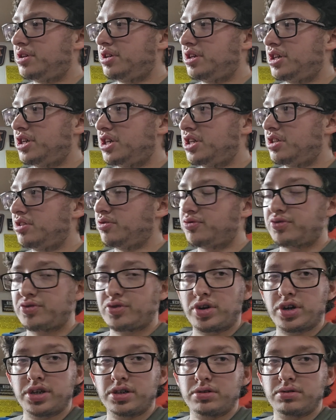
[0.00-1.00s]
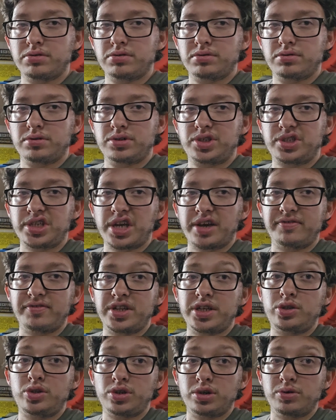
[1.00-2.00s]
in the front,
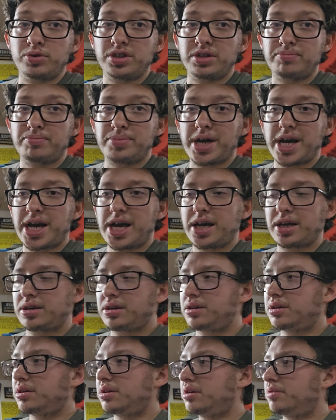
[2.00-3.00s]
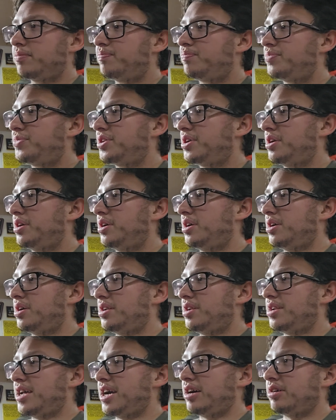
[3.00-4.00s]
72 in the back.
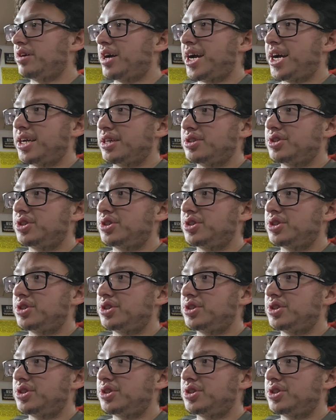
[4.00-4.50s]
Now it has